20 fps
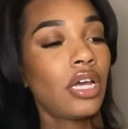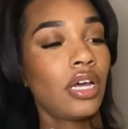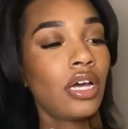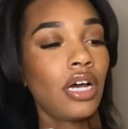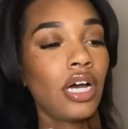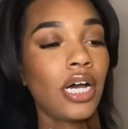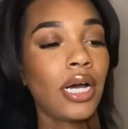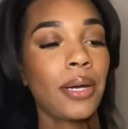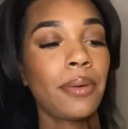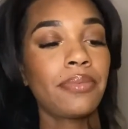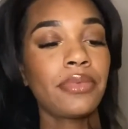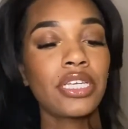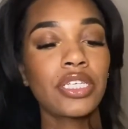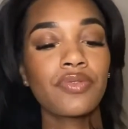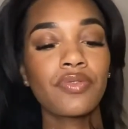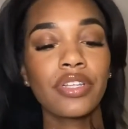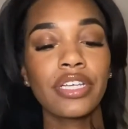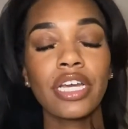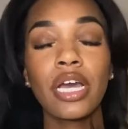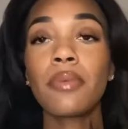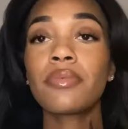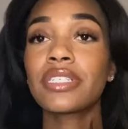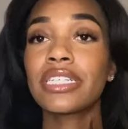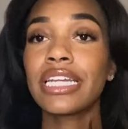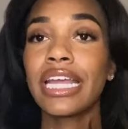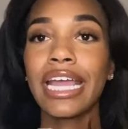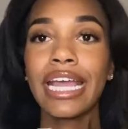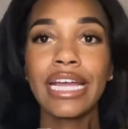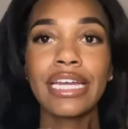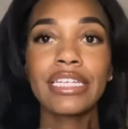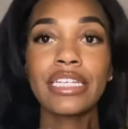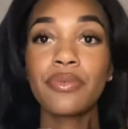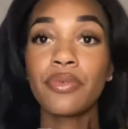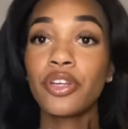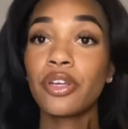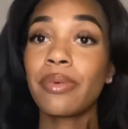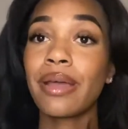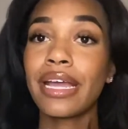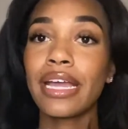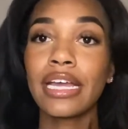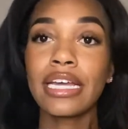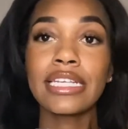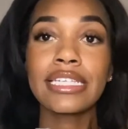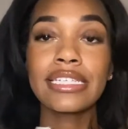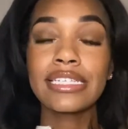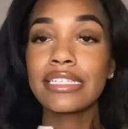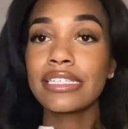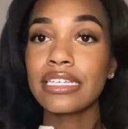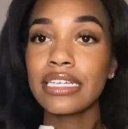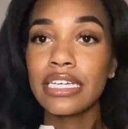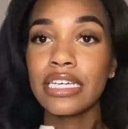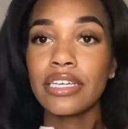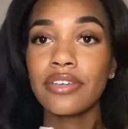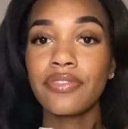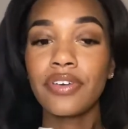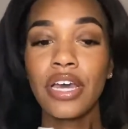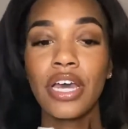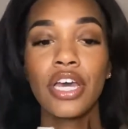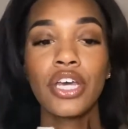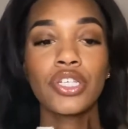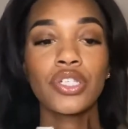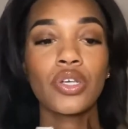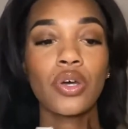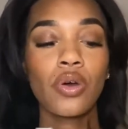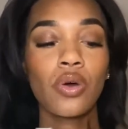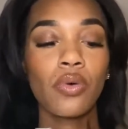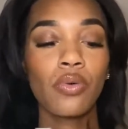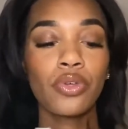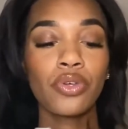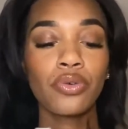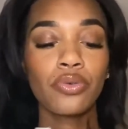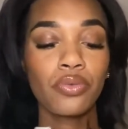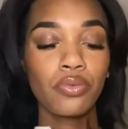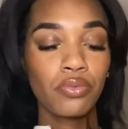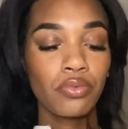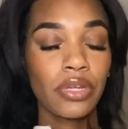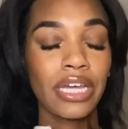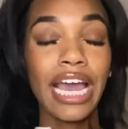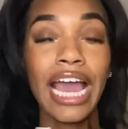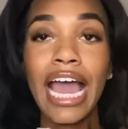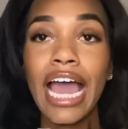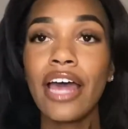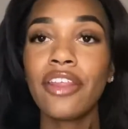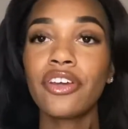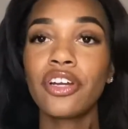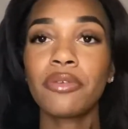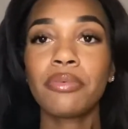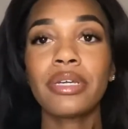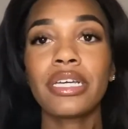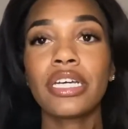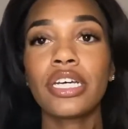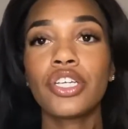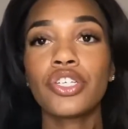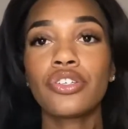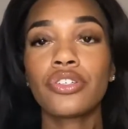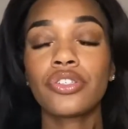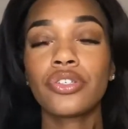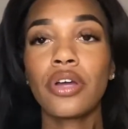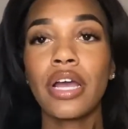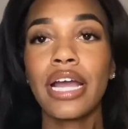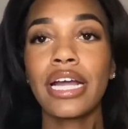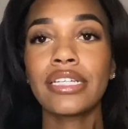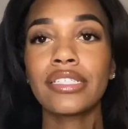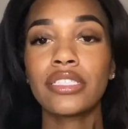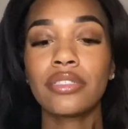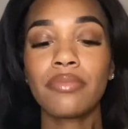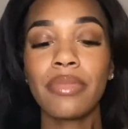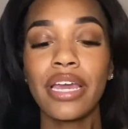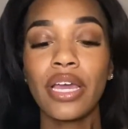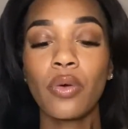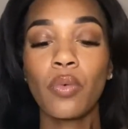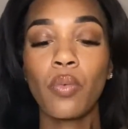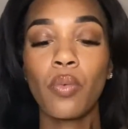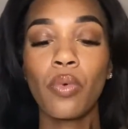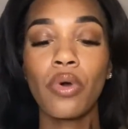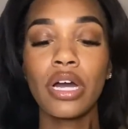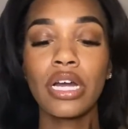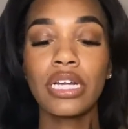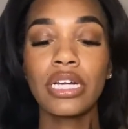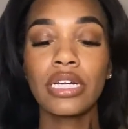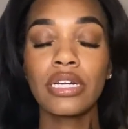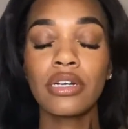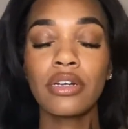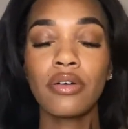This really comes in handy when you're making a sleeve. So you gather because you're trying to make one